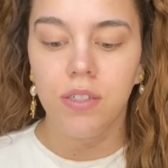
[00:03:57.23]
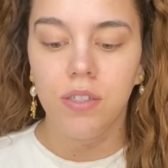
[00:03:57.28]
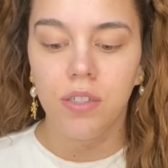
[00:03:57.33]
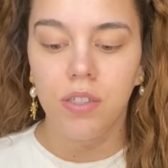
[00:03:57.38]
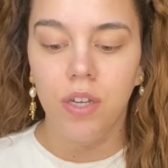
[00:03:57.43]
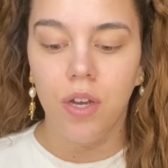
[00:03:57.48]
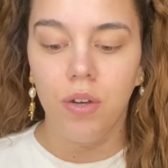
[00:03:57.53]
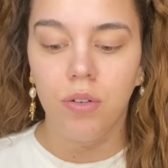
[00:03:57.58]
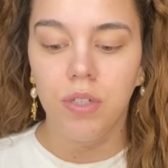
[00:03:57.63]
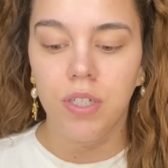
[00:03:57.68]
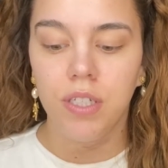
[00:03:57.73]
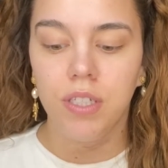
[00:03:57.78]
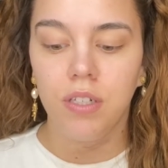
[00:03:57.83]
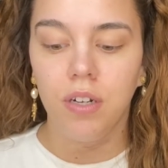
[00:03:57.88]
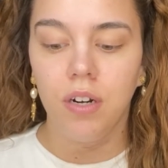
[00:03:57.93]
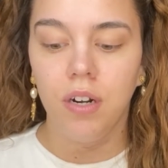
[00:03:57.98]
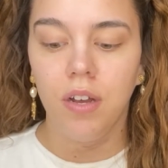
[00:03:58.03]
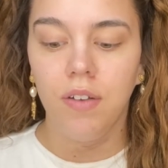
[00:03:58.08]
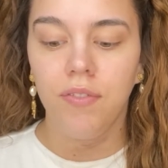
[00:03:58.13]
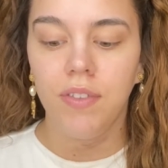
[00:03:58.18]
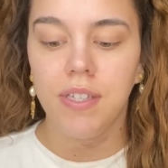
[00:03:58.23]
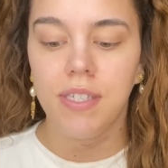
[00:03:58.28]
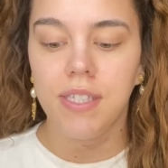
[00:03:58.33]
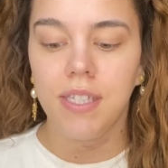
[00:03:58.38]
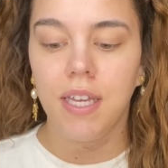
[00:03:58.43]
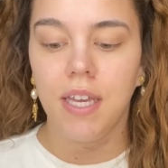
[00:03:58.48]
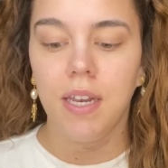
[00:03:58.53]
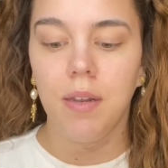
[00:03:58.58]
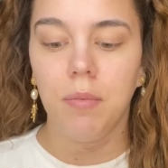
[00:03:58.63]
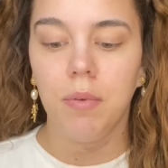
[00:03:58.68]
So to start off the
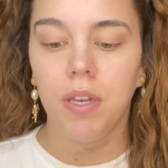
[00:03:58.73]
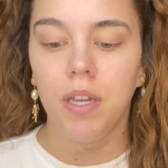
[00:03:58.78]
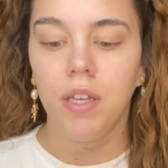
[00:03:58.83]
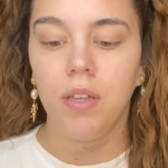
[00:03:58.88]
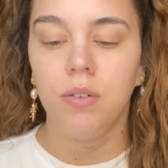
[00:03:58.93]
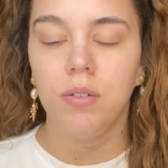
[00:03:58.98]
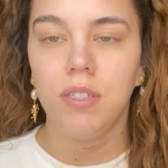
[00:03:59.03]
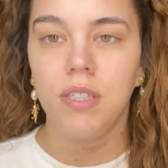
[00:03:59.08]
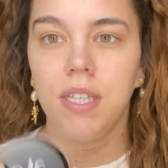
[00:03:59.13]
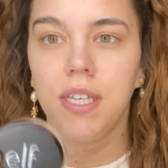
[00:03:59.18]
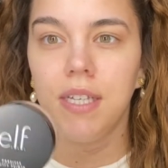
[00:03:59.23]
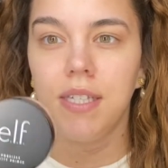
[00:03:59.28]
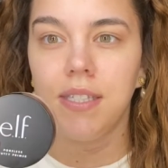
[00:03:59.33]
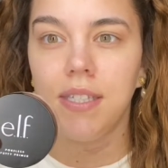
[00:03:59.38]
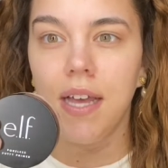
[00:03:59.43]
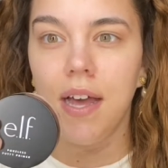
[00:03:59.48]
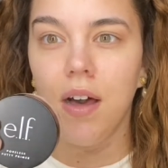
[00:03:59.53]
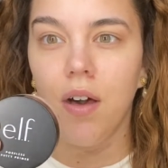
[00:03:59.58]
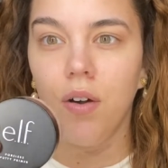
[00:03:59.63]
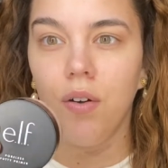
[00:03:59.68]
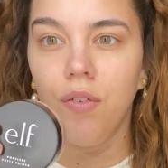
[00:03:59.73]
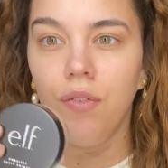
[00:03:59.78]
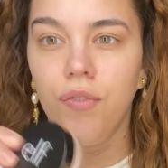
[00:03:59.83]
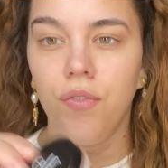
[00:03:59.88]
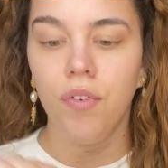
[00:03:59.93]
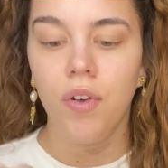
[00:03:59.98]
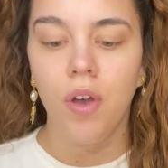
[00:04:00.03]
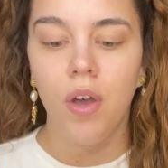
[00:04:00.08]
skin, I'm gonna use this e.l.f.